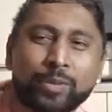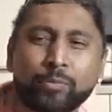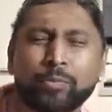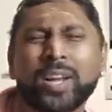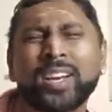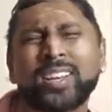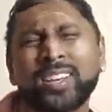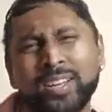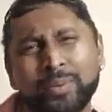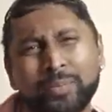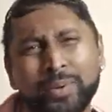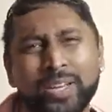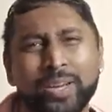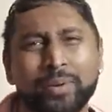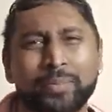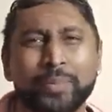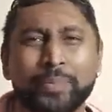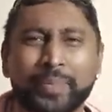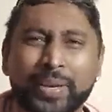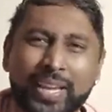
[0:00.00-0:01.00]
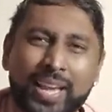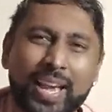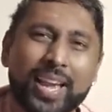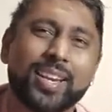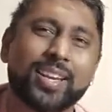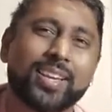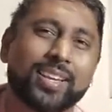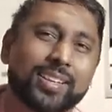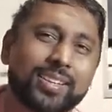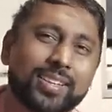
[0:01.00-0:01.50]
Why didn't he become a
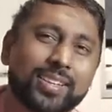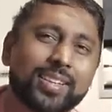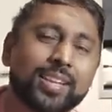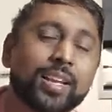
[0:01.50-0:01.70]
mechanic?